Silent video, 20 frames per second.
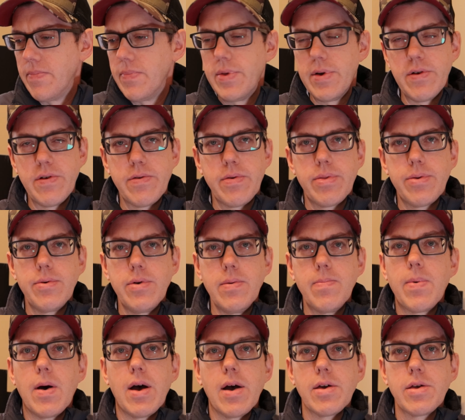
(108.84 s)
there's three
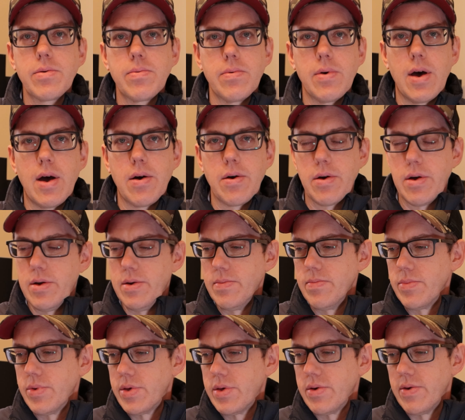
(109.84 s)
possible
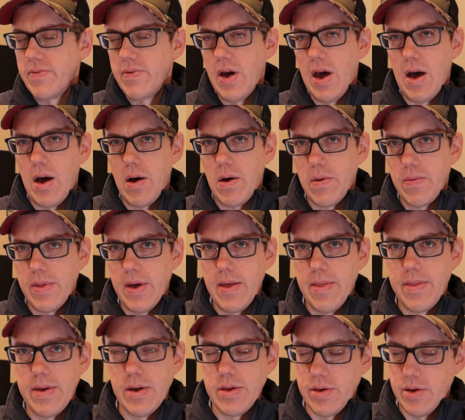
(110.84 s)
outcomes of how
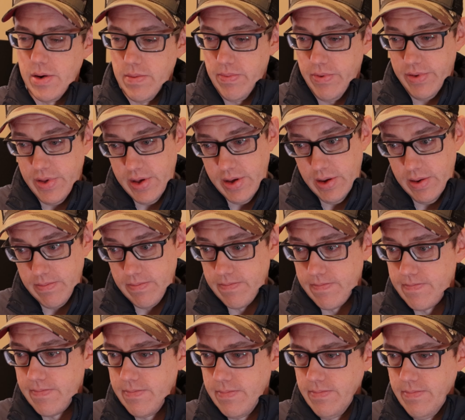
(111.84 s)
that thing's going to proceed.
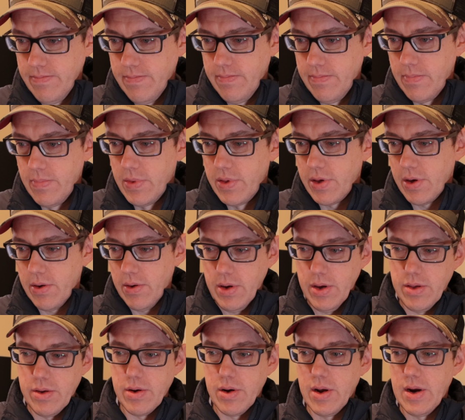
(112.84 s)
So
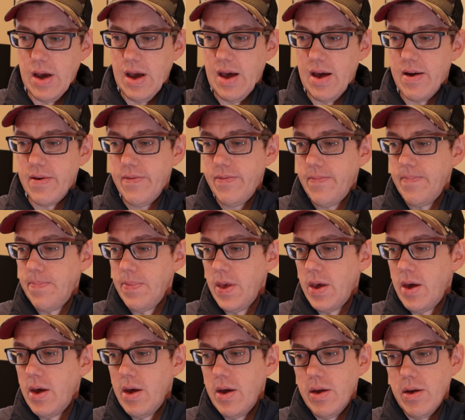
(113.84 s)
you'll
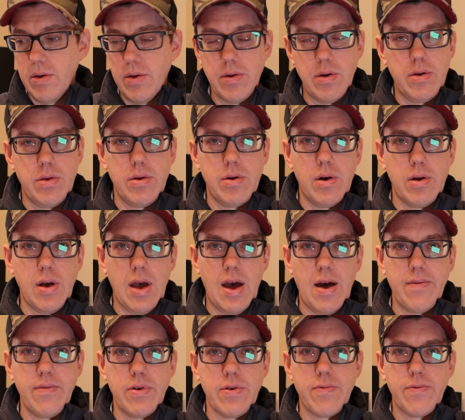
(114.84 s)
either
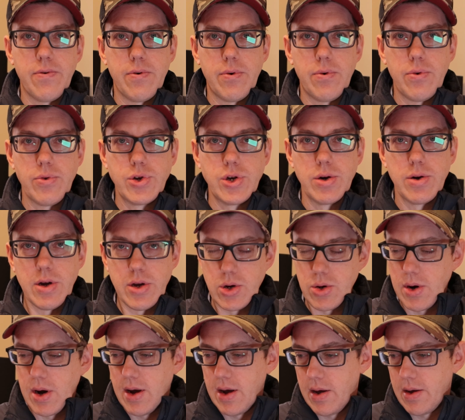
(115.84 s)
have your full jury
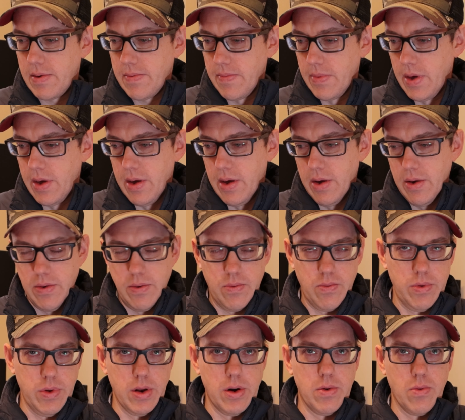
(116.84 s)
trial,
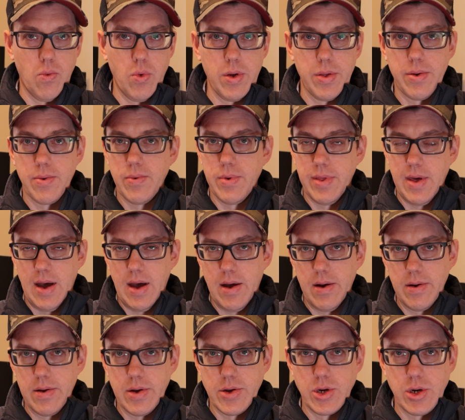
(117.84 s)
with or
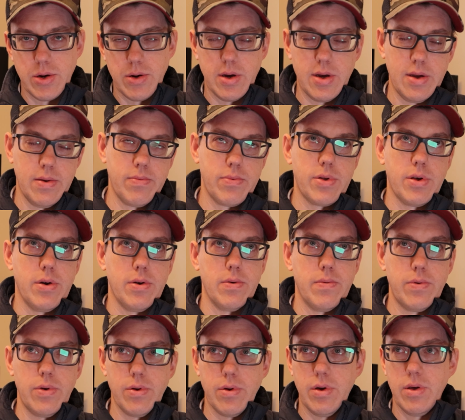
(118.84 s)
without a jury.
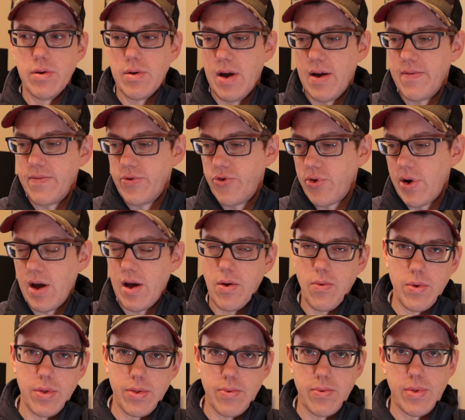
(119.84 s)
So you'll either have a trial
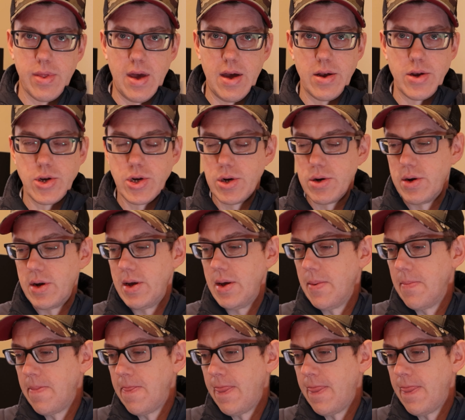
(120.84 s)
with or without a jury.